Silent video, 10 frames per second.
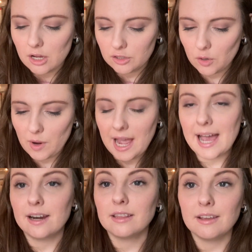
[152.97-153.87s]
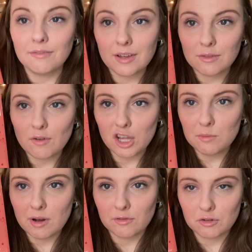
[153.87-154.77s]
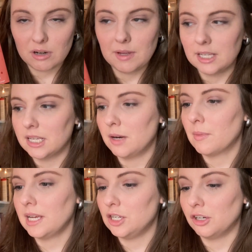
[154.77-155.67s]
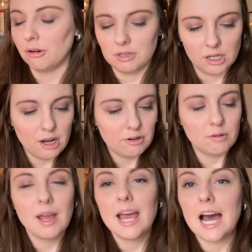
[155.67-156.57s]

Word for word: So we had the fifth volume of Dreaming Sun by Ichigo Takano